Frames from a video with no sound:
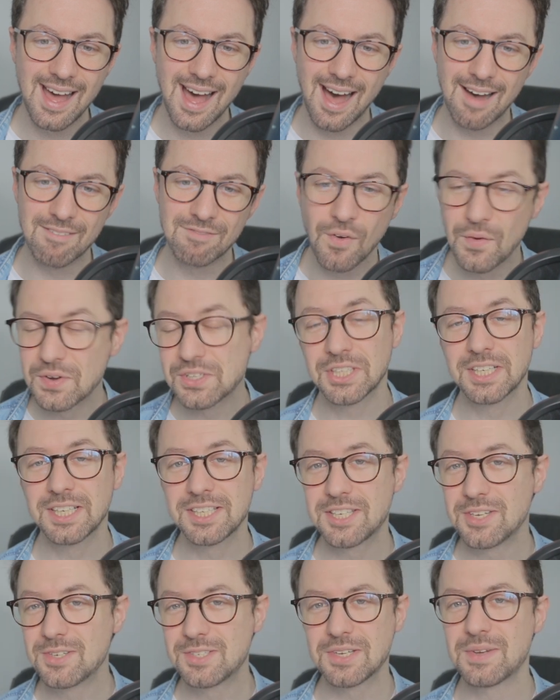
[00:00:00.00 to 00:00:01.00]
Unfortunately,
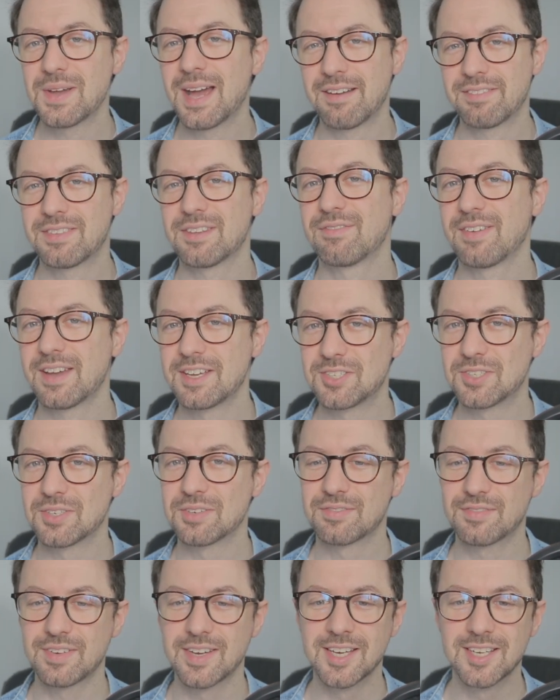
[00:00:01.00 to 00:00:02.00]
you do have to face your
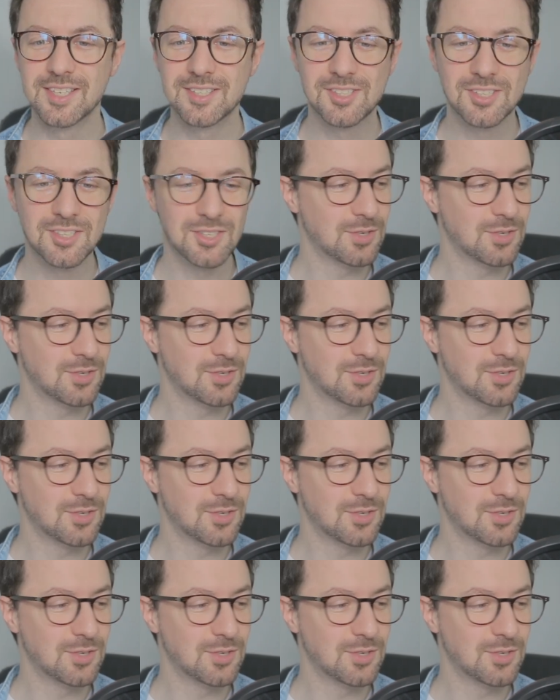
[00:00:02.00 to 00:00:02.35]
fears.